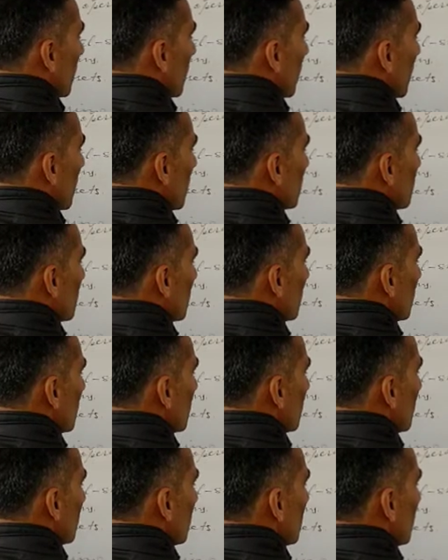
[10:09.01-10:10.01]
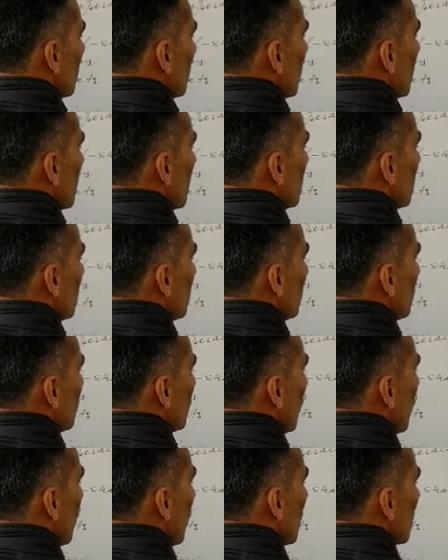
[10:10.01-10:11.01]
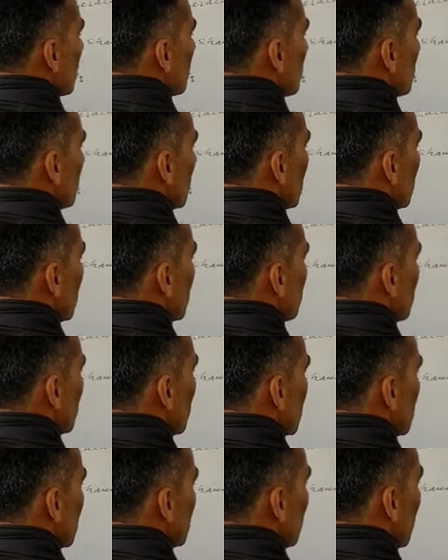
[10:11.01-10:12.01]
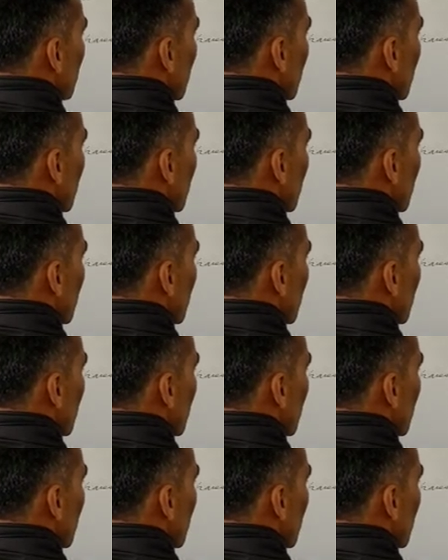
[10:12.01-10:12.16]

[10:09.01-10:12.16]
It need not be paid